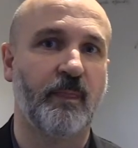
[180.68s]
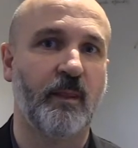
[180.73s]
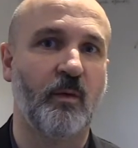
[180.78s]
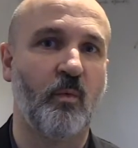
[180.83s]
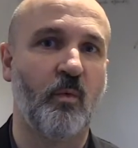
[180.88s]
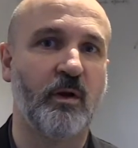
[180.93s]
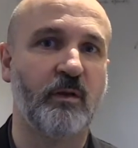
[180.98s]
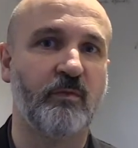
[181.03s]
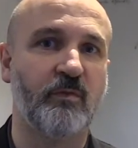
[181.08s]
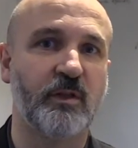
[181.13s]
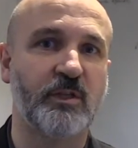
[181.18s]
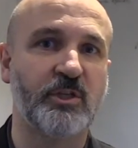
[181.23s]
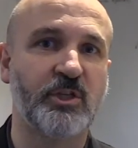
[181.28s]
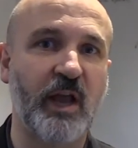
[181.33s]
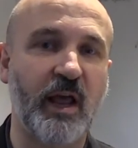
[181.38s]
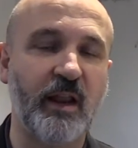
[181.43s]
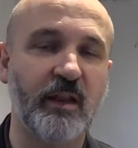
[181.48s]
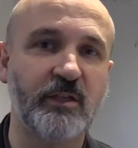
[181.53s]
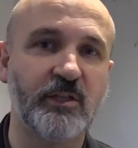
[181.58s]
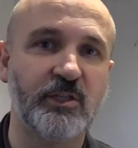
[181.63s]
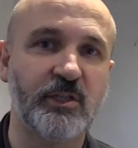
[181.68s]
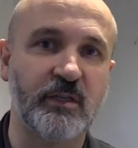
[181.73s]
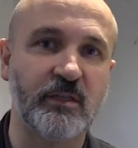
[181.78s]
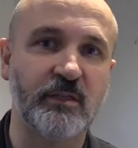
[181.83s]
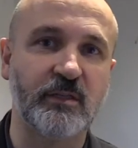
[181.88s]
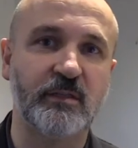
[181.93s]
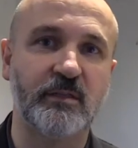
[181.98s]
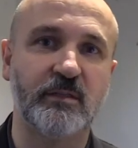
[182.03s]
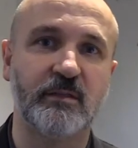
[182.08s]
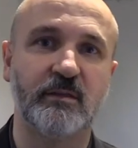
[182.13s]
One of the
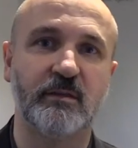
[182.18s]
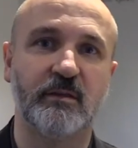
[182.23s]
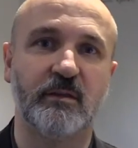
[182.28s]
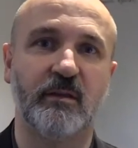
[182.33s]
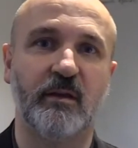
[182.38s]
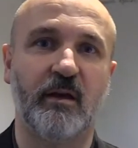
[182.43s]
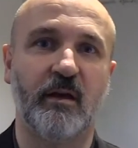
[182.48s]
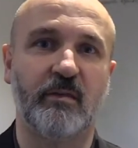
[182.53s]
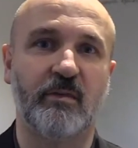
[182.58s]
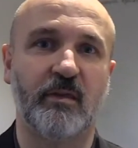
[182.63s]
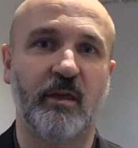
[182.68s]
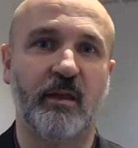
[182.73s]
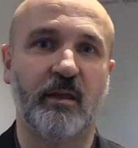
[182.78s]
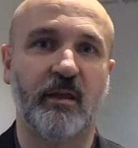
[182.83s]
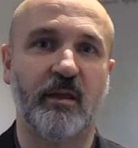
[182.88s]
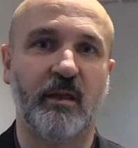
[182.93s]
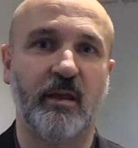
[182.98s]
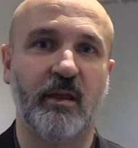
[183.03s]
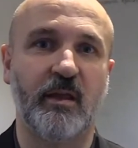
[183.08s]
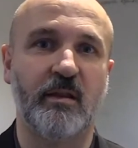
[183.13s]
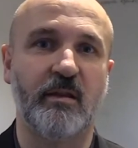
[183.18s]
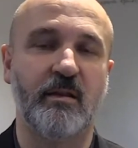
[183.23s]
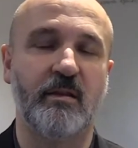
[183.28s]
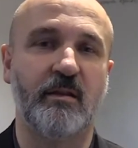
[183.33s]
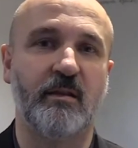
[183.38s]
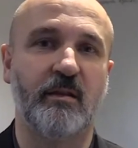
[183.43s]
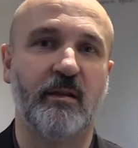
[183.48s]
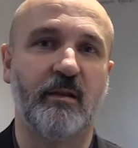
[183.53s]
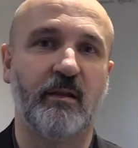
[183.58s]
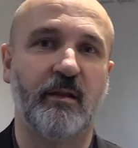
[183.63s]
challenges, I think, in